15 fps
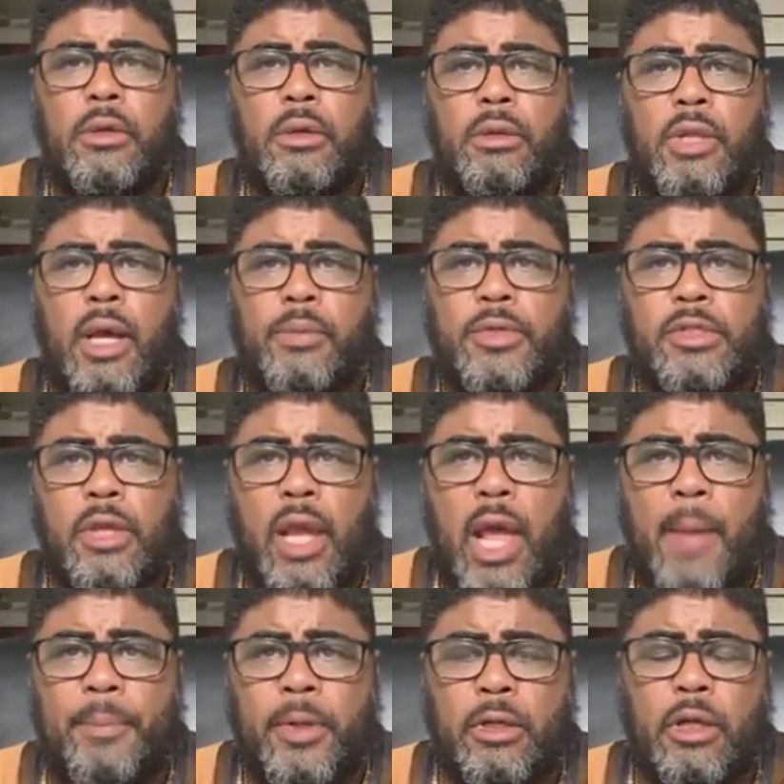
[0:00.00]
that was
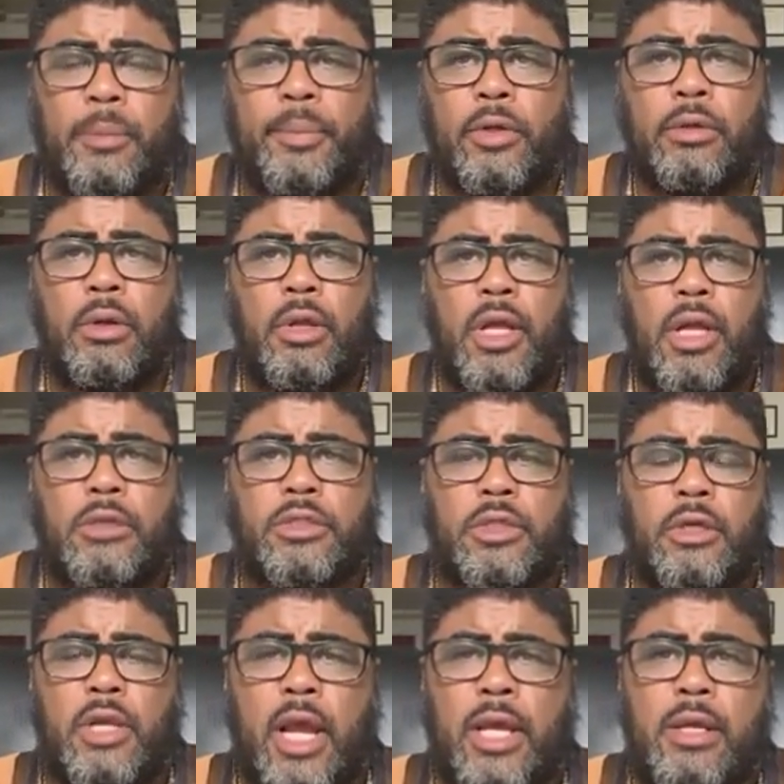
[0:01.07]
applicable
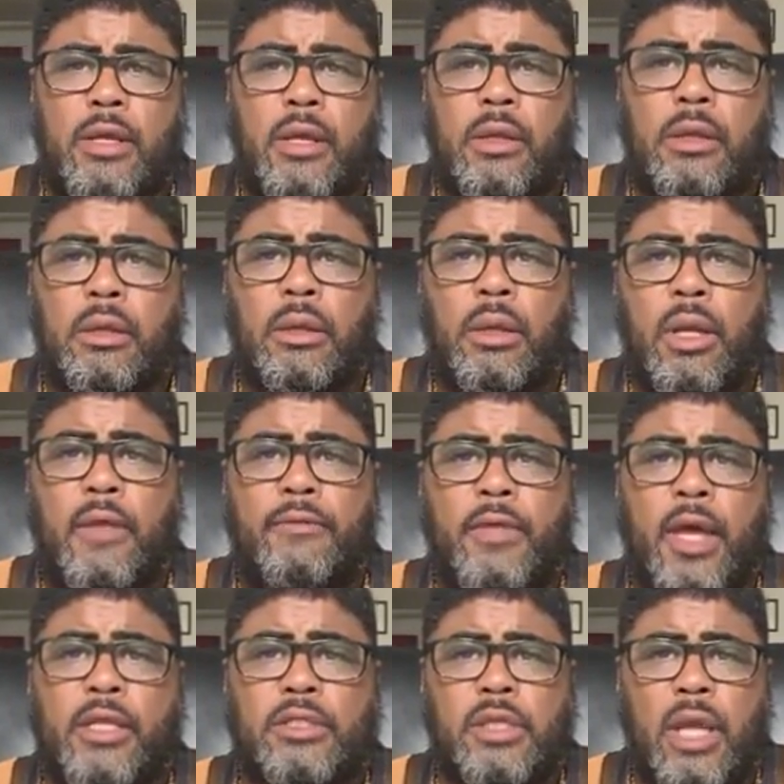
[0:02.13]
yesterday, and
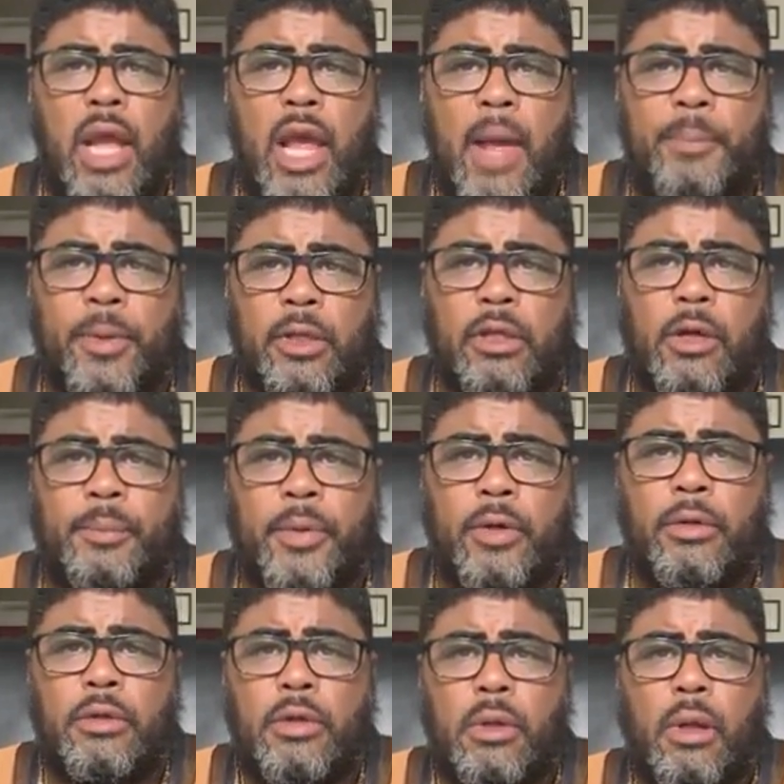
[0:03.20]
that is
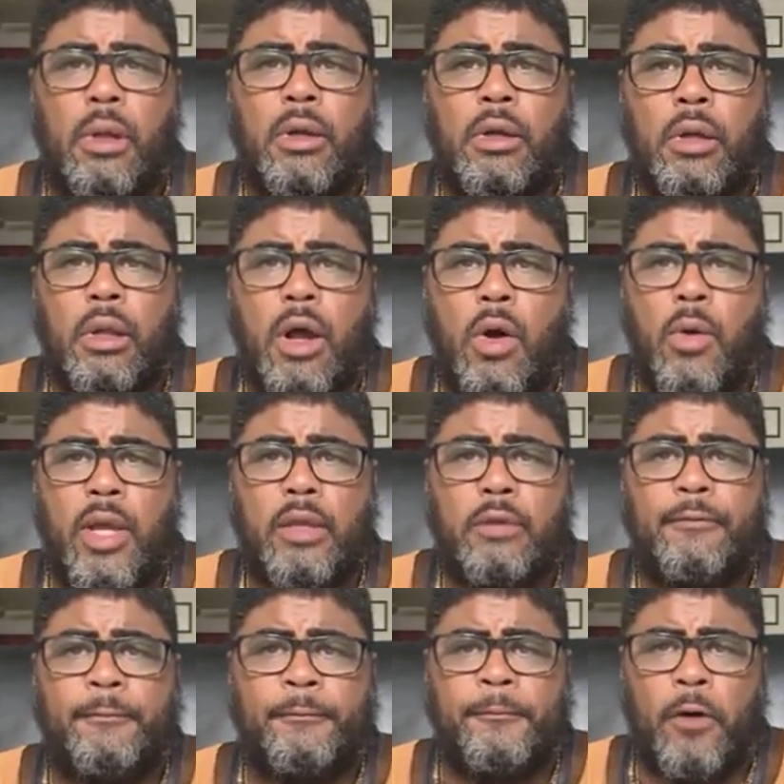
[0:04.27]
applicable going
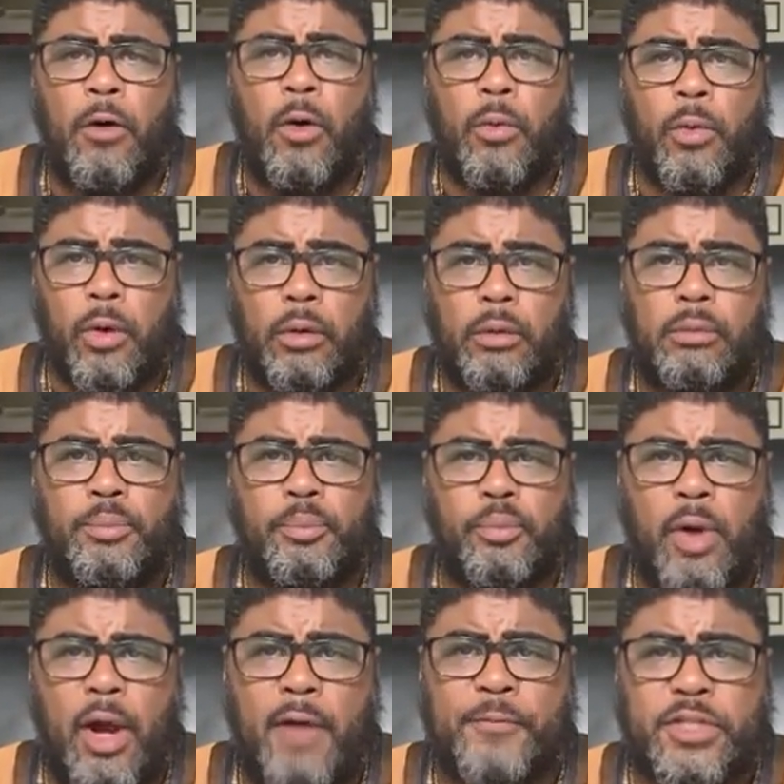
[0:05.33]
forward.
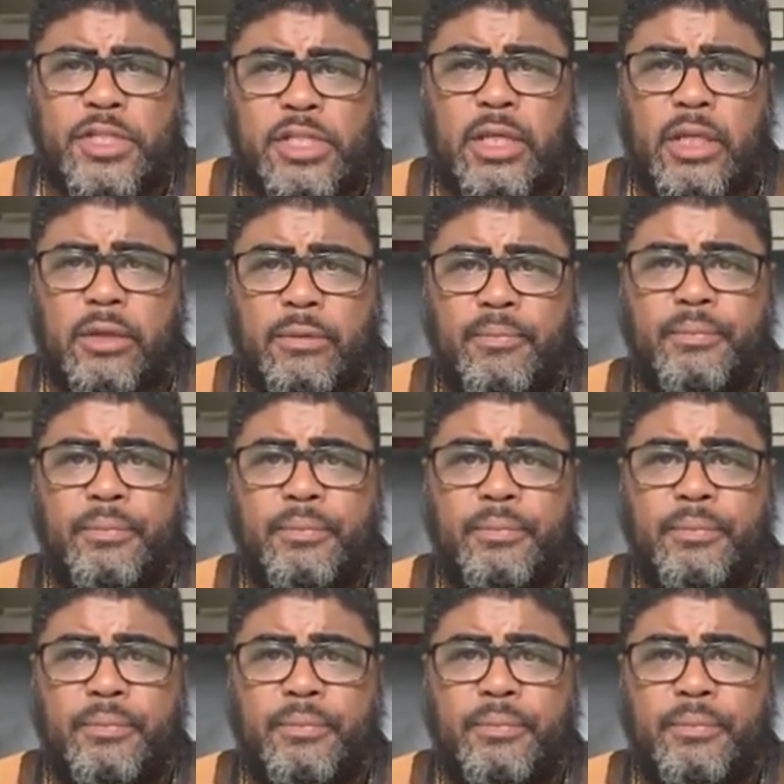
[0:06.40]
Prophecy